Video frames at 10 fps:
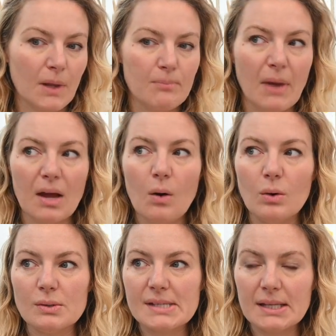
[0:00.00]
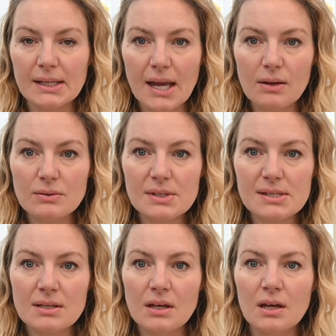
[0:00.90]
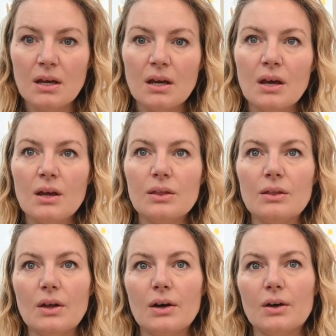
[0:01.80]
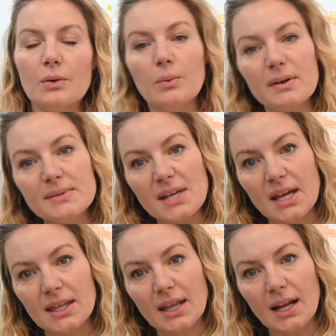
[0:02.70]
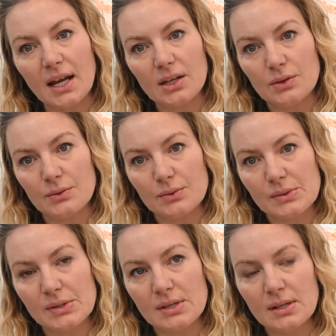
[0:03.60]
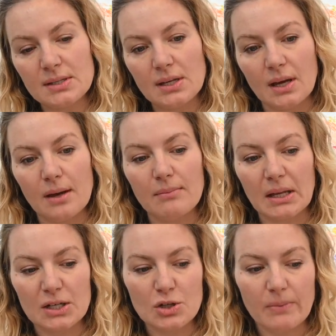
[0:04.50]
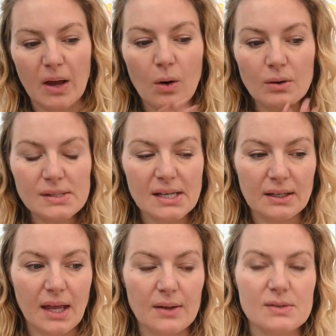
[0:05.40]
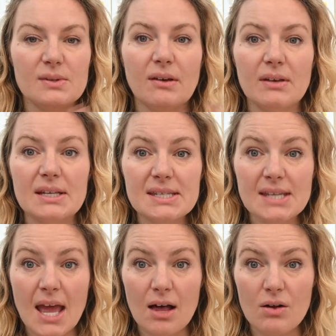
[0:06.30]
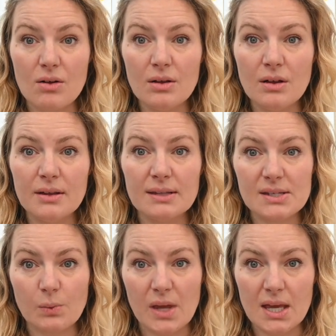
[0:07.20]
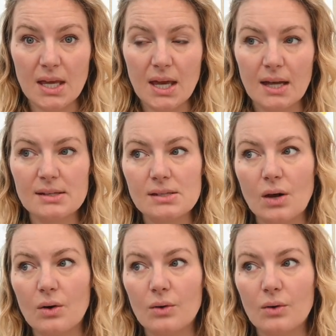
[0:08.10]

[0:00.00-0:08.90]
my wholesale accounts. The website that I use to manage all my wholesale accounts was having a sale this week, and so